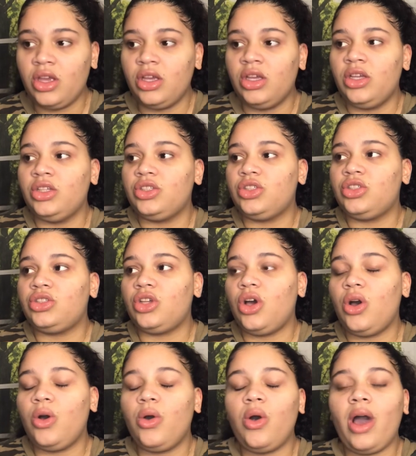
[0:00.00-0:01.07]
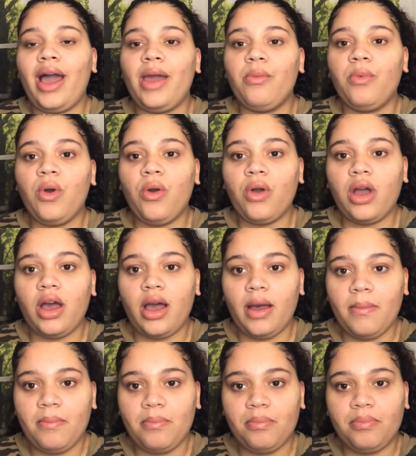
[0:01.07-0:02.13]
So I woke
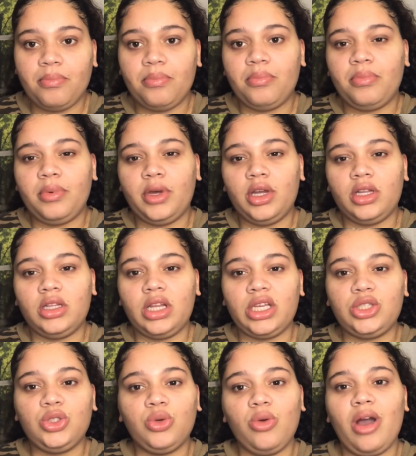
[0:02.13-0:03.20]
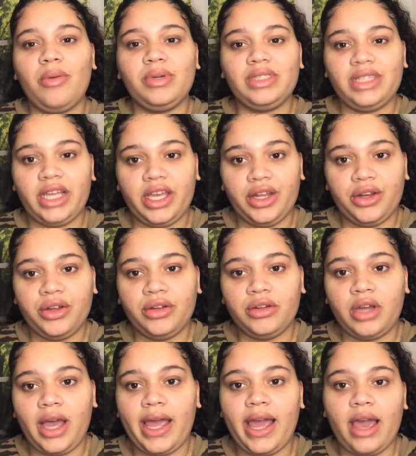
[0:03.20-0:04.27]
up like 2 hours later.
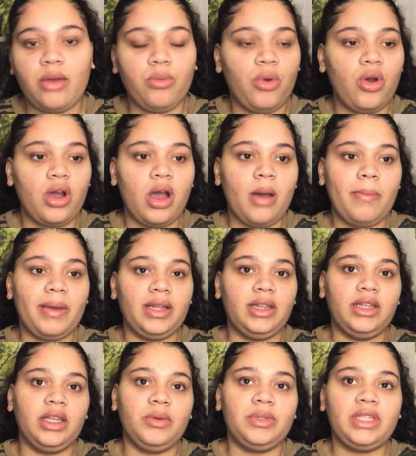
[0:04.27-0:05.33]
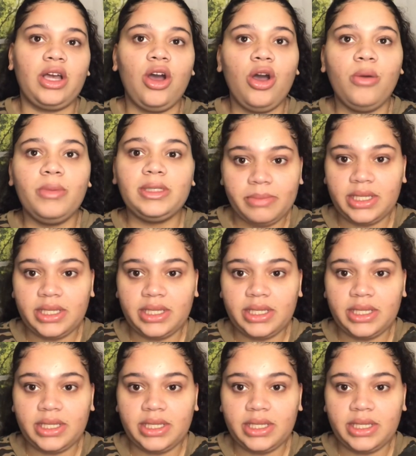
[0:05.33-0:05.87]
I woke up and they was like, oh, miss,